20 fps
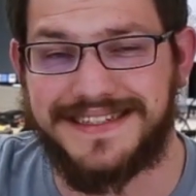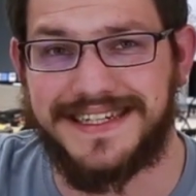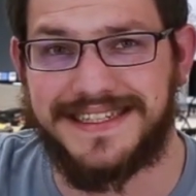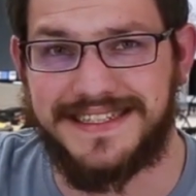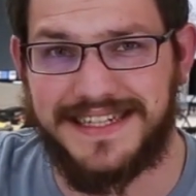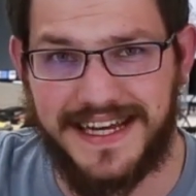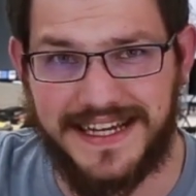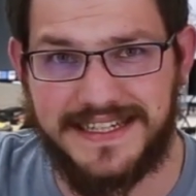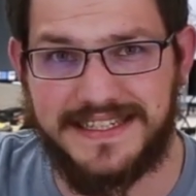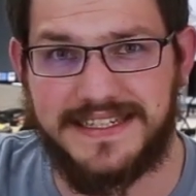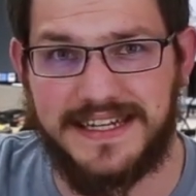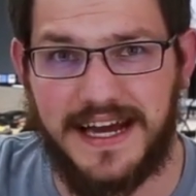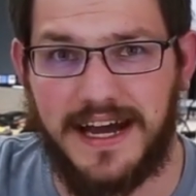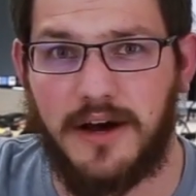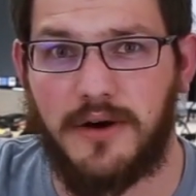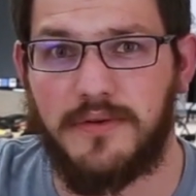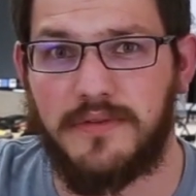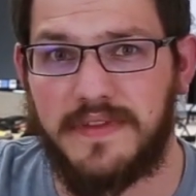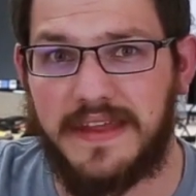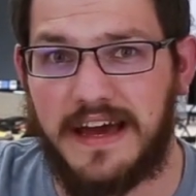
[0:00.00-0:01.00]
to test
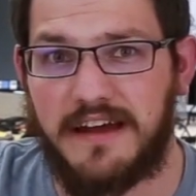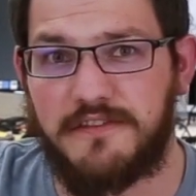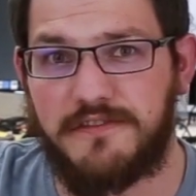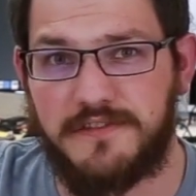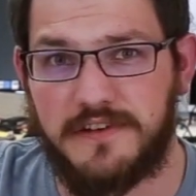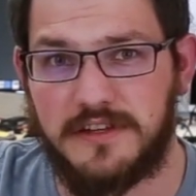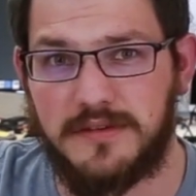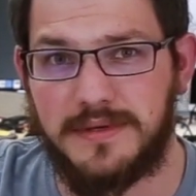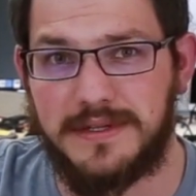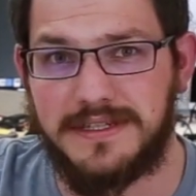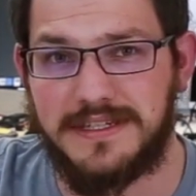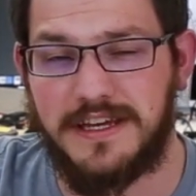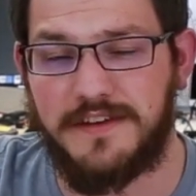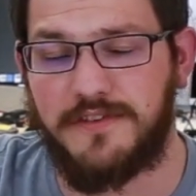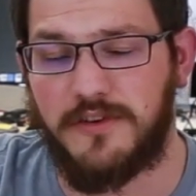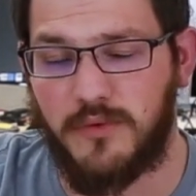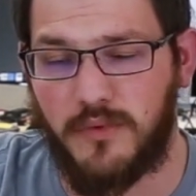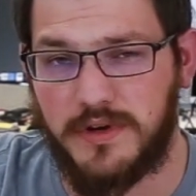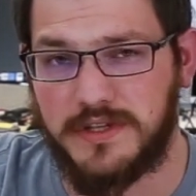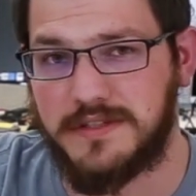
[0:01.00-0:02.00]
out that filament
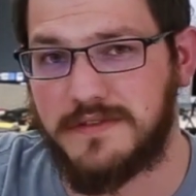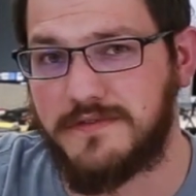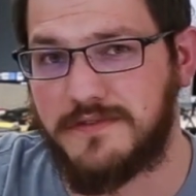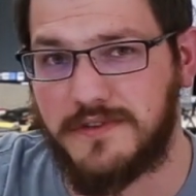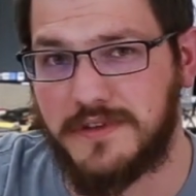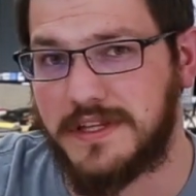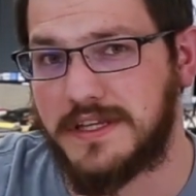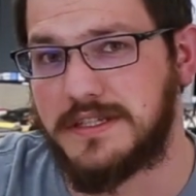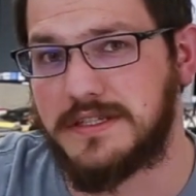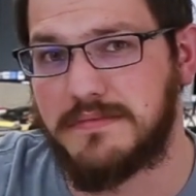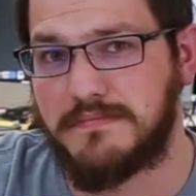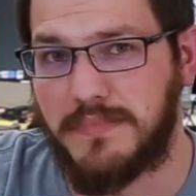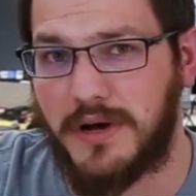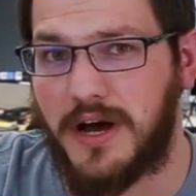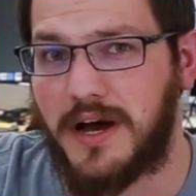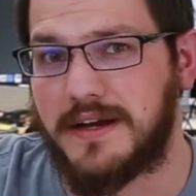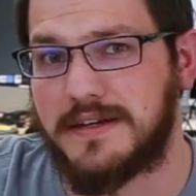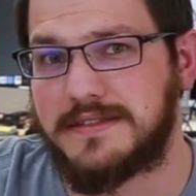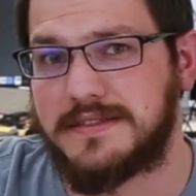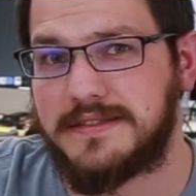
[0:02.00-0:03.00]
if it wasn't for this
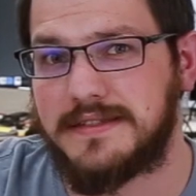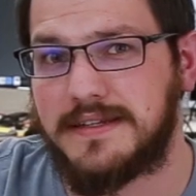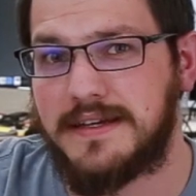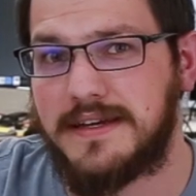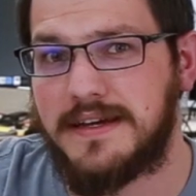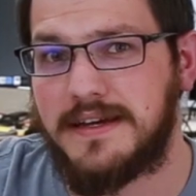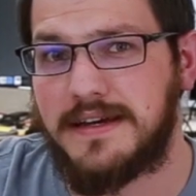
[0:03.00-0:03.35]
box.